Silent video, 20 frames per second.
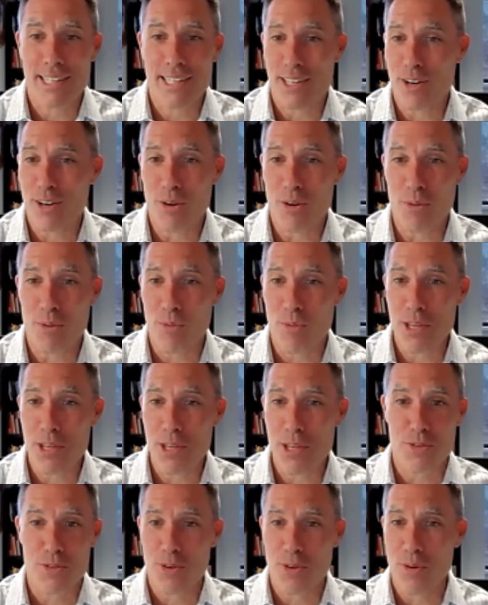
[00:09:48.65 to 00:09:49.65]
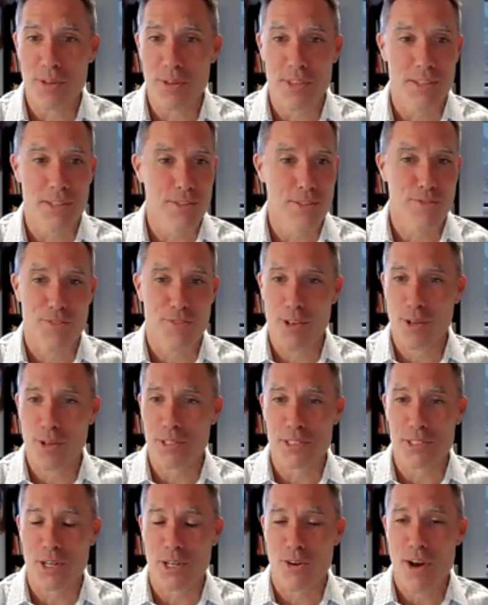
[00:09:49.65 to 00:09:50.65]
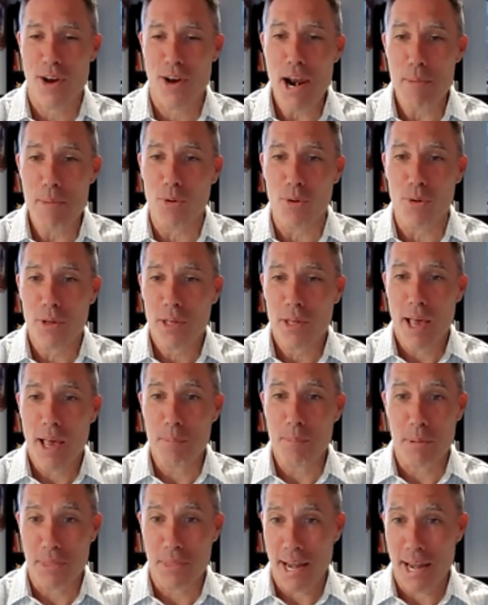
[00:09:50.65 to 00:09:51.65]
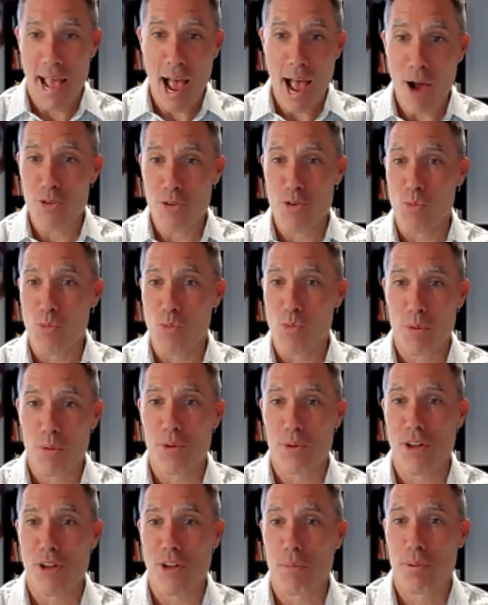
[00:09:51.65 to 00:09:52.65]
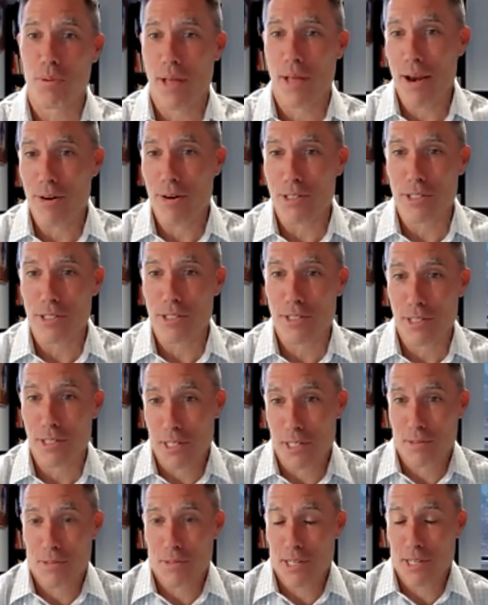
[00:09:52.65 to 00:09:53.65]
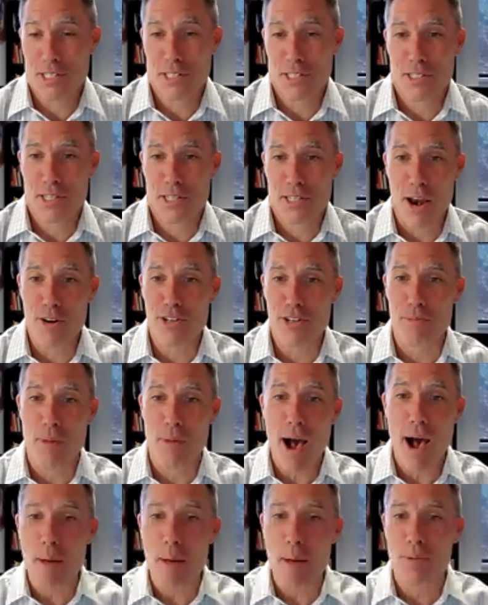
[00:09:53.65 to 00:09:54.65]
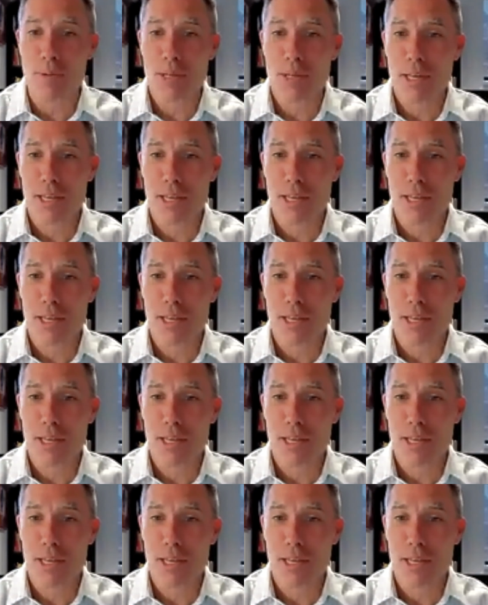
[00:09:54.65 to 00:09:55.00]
what you do on the field is incredible, but then how you work with our players, it just tears them up.